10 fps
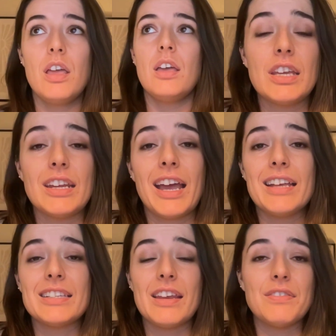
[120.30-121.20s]
It
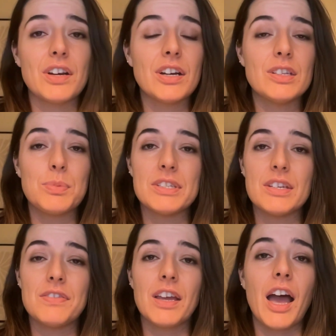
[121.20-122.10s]
has a very
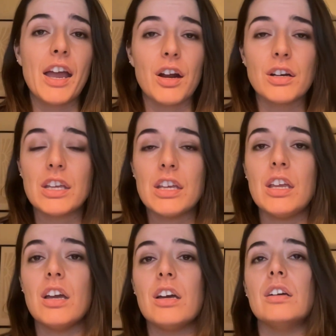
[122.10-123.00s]
specific
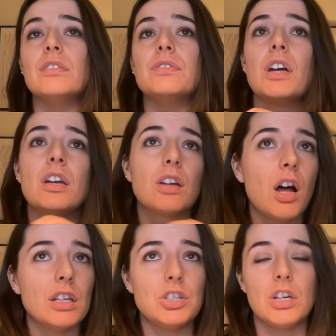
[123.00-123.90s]
hierarchy of
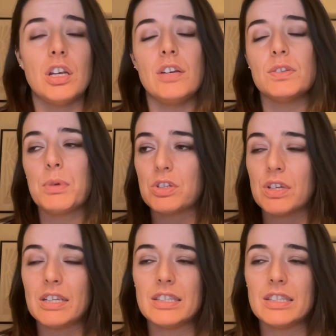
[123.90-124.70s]
collagen, of specialized